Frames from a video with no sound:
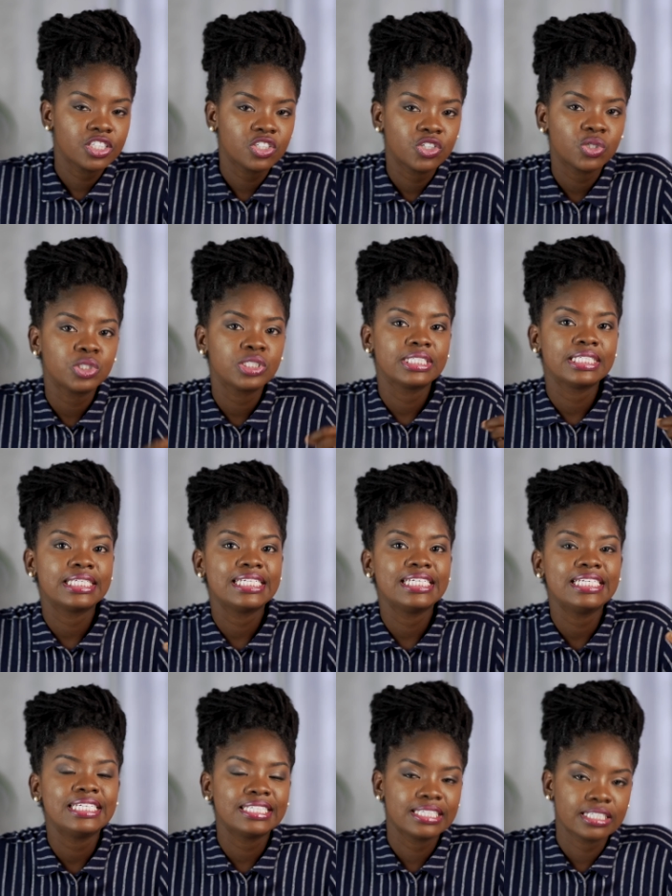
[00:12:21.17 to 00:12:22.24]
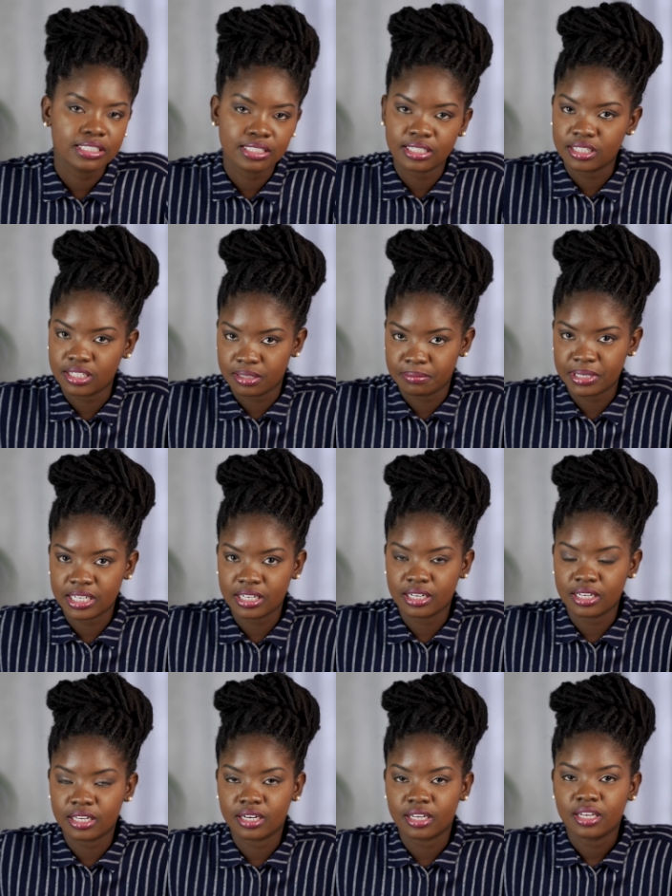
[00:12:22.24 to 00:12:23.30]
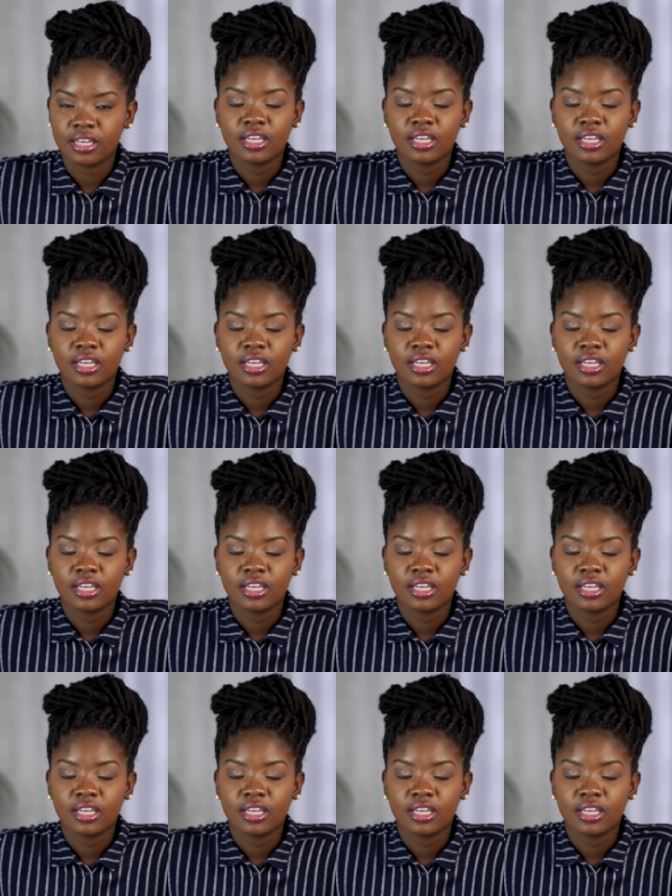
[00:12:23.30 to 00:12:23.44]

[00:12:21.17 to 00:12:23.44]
don't need it in the beginning.